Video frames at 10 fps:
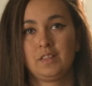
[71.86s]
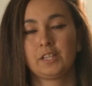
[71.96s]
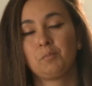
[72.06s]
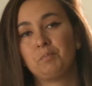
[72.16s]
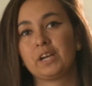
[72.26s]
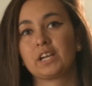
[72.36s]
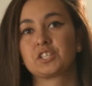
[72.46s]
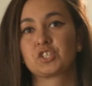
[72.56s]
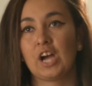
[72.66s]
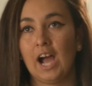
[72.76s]
I think the
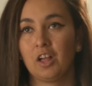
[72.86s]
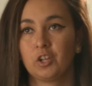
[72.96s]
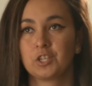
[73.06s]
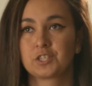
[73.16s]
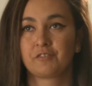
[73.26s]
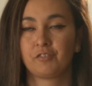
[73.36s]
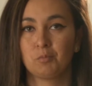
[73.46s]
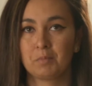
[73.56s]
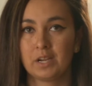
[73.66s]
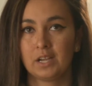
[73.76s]
biggest challenge for
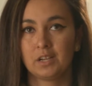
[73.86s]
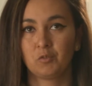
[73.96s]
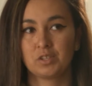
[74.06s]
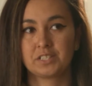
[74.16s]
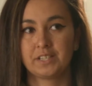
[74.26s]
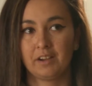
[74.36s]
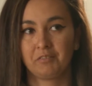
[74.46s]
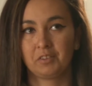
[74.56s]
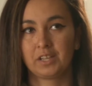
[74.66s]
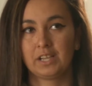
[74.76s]
me was
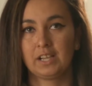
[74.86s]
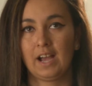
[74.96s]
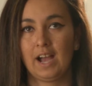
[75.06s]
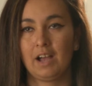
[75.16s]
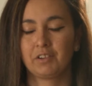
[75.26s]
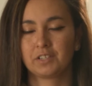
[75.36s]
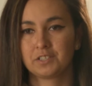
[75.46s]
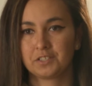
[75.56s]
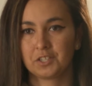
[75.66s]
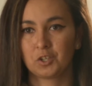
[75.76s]
definitely having to
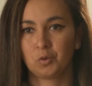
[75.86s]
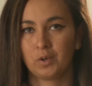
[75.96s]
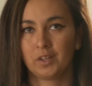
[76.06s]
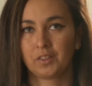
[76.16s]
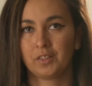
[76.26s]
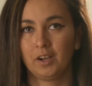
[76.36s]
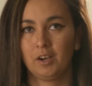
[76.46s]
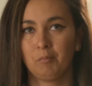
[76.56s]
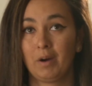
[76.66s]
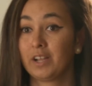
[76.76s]
deal with
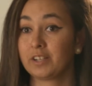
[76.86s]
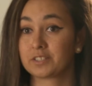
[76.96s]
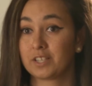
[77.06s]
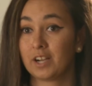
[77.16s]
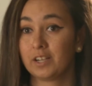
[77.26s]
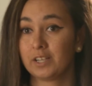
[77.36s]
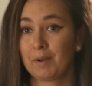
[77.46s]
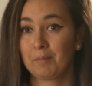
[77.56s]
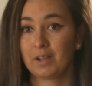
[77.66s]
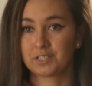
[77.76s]
my anxiety,
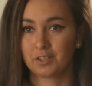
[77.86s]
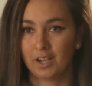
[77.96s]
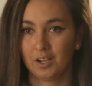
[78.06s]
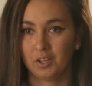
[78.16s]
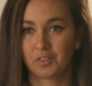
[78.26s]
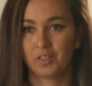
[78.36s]
my mental health.